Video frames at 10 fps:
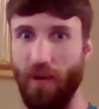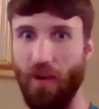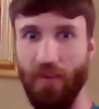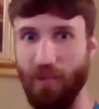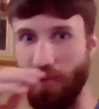I
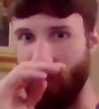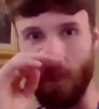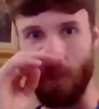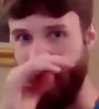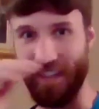
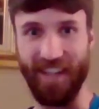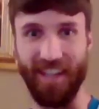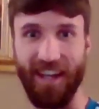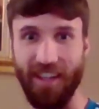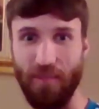respect
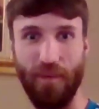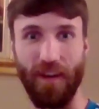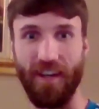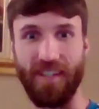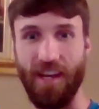any kid to
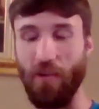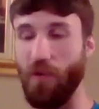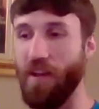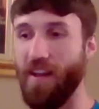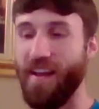figure this
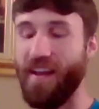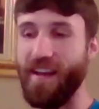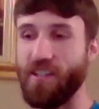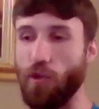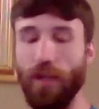out.
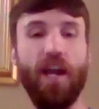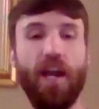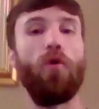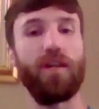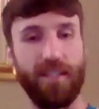So we
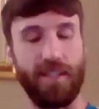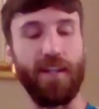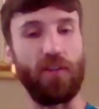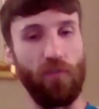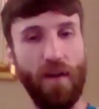noticed
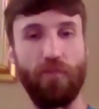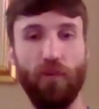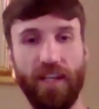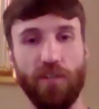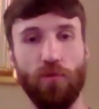that the
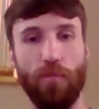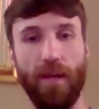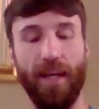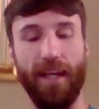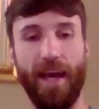referees were
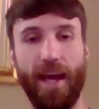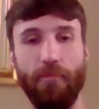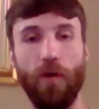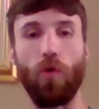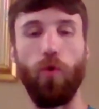being
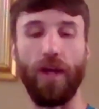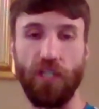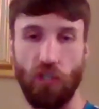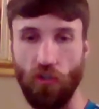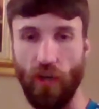um,
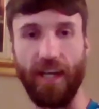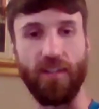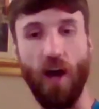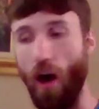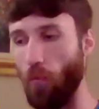quite
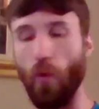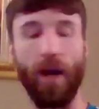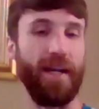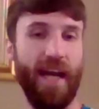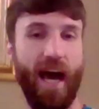strict on
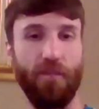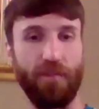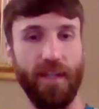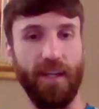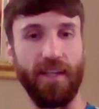where you have
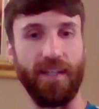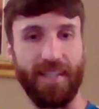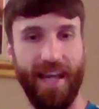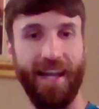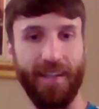to
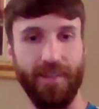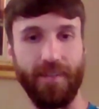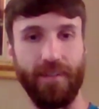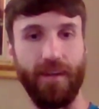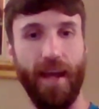stand.
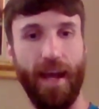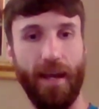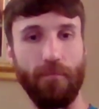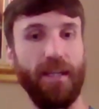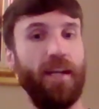
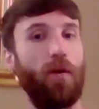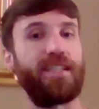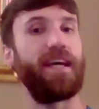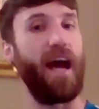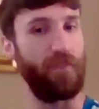Um, you know, mm.
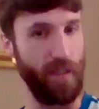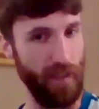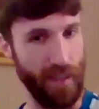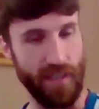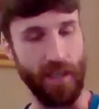let's say
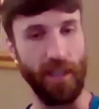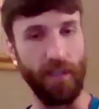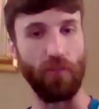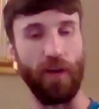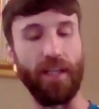after, let's say you
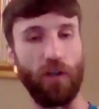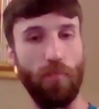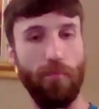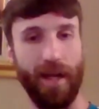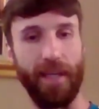leave the ring and you
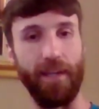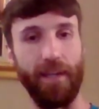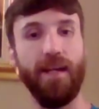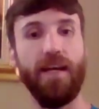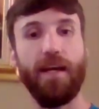come back in,
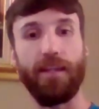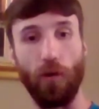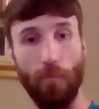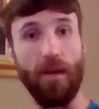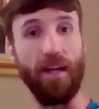yeah.
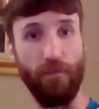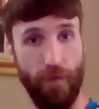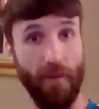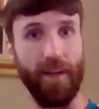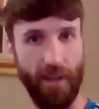They were being
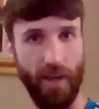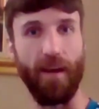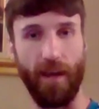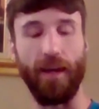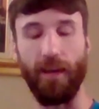very
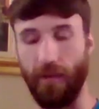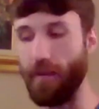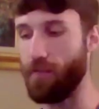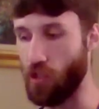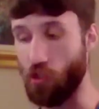uh,
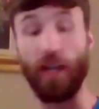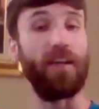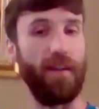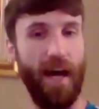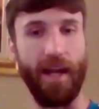
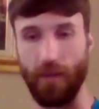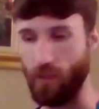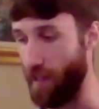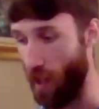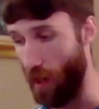strict on that, and they
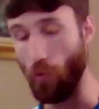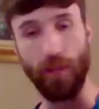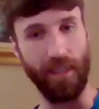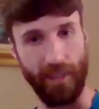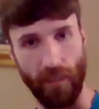were saying, no,
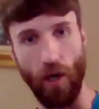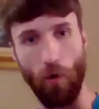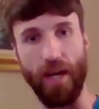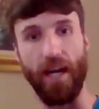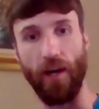no, you need to
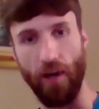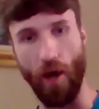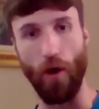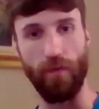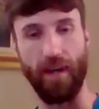go here,
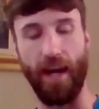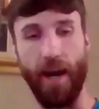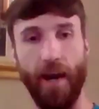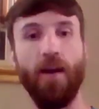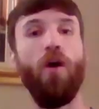not over
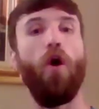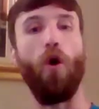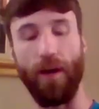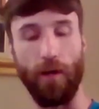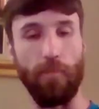there,
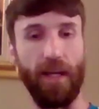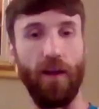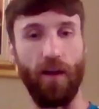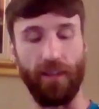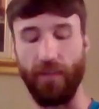or they're
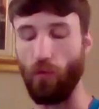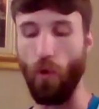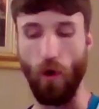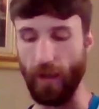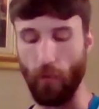being long to give a
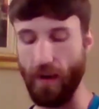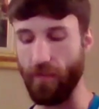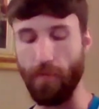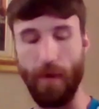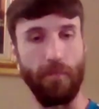warning or
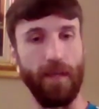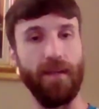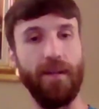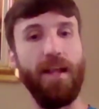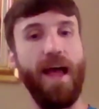whatever it may be.